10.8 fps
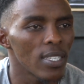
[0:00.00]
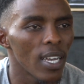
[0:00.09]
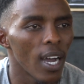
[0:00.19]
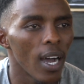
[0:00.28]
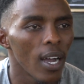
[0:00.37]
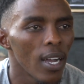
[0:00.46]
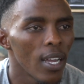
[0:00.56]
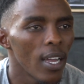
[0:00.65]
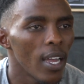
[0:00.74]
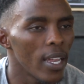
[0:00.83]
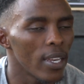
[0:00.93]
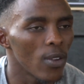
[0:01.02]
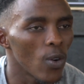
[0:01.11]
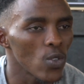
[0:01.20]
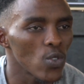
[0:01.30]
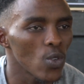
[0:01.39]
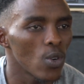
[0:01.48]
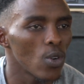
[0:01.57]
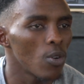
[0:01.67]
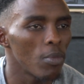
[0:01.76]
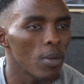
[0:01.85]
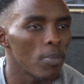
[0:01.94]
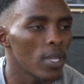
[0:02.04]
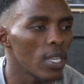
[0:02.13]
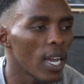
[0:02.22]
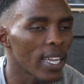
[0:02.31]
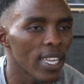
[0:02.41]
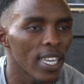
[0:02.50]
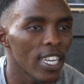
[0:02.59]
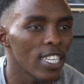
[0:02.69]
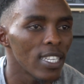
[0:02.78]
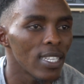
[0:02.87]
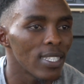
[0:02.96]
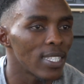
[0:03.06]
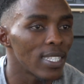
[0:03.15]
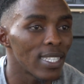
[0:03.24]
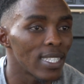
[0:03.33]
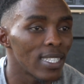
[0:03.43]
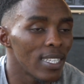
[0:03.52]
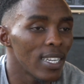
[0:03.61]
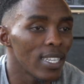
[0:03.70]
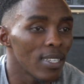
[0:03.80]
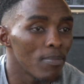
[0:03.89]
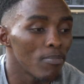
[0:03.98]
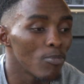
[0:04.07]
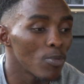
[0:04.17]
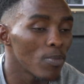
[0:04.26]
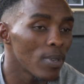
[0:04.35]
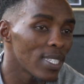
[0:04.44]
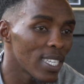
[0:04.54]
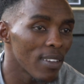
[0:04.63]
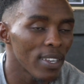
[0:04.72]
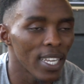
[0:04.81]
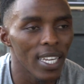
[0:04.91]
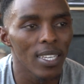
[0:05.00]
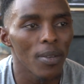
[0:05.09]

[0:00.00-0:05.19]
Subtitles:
yeah, and also maybe again Devin Haney.